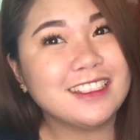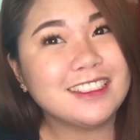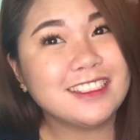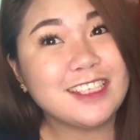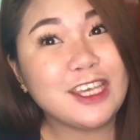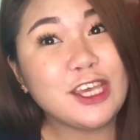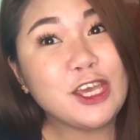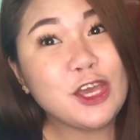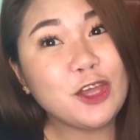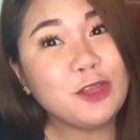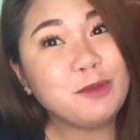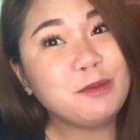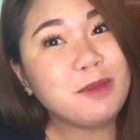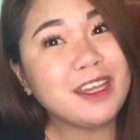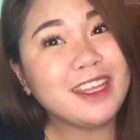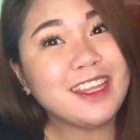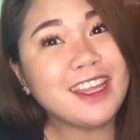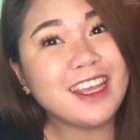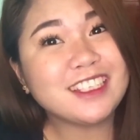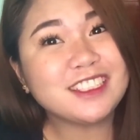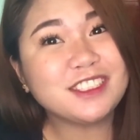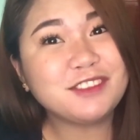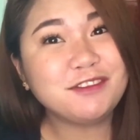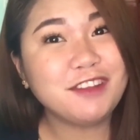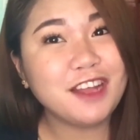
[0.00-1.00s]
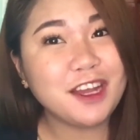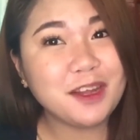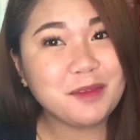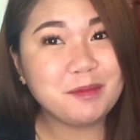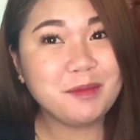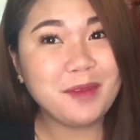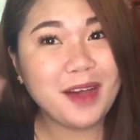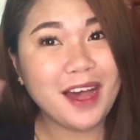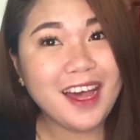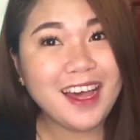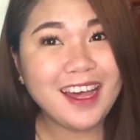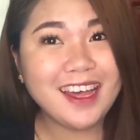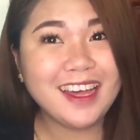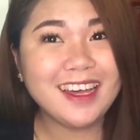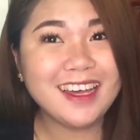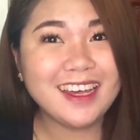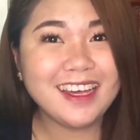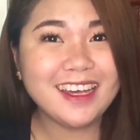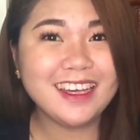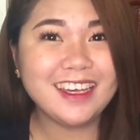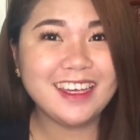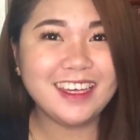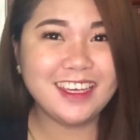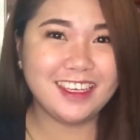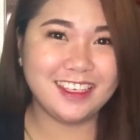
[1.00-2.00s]
see you on my next vlog.
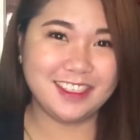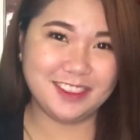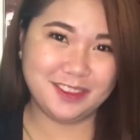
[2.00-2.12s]
Bye!